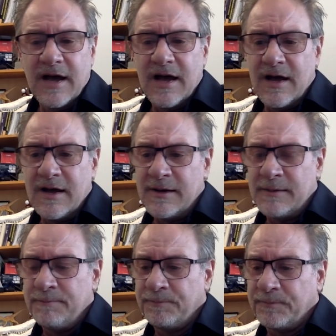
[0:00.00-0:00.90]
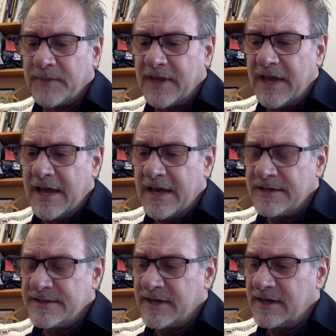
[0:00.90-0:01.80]
Um,
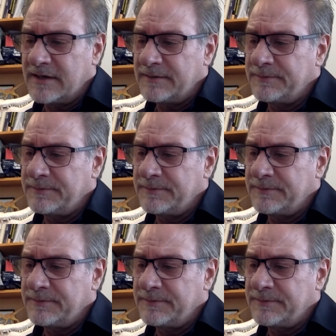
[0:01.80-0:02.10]
and uh,